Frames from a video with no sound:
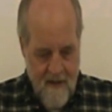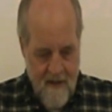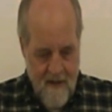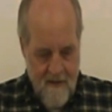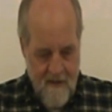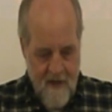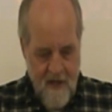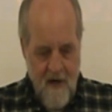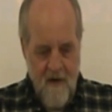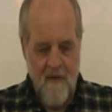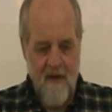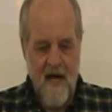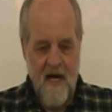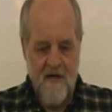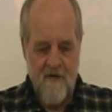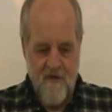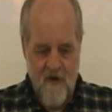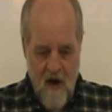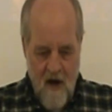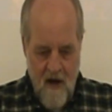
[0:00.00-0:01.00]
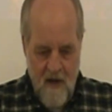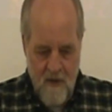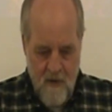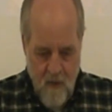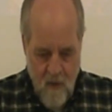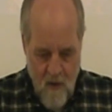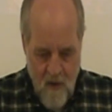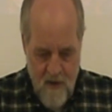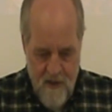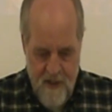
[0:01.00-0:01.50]
The year that is drawing
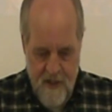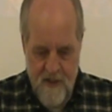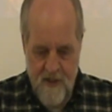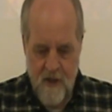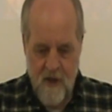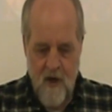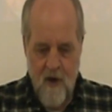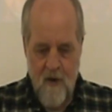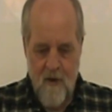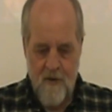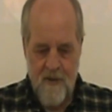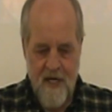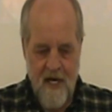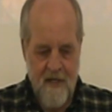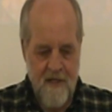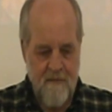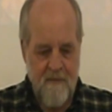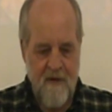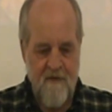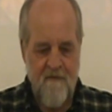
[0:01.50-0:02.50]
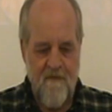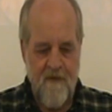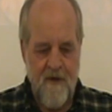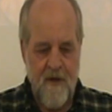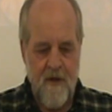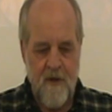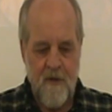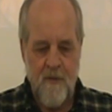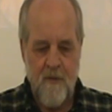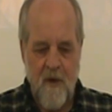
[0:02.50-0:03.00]
towards its close has been
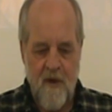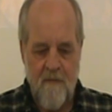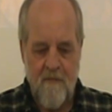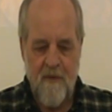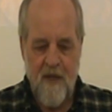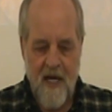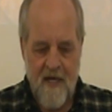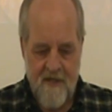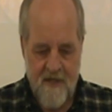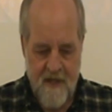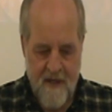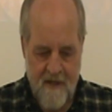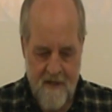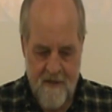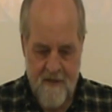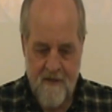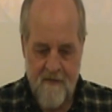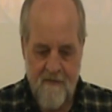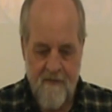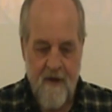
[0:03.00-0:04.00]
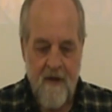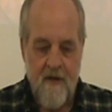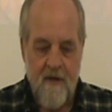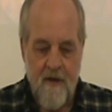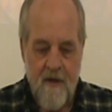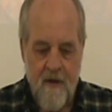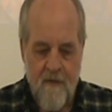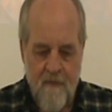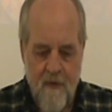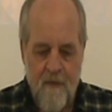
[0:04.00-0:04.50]
filled with blessings of
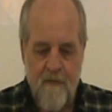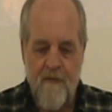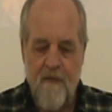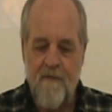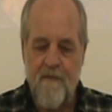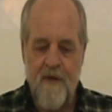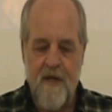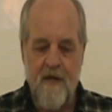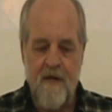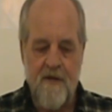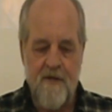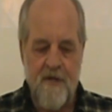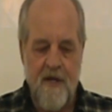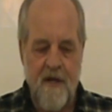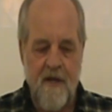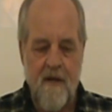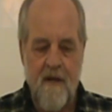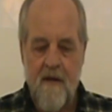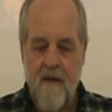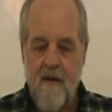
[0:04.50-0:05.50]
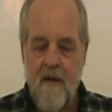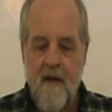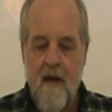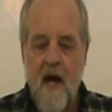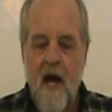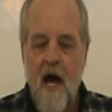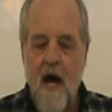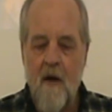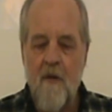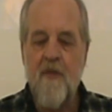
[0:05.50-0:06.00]
fruitful fields and
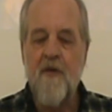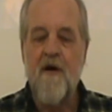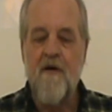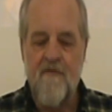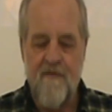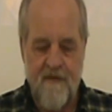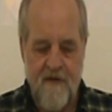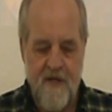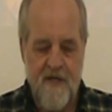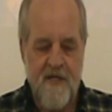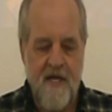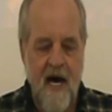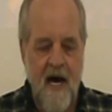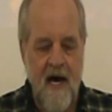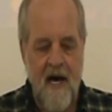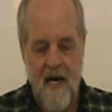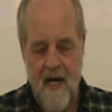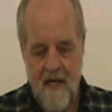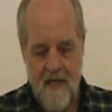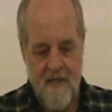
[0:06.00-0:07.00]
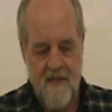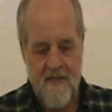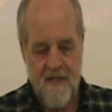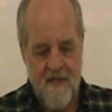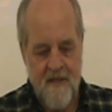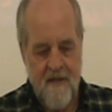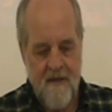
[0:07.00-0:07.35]
healthful skies.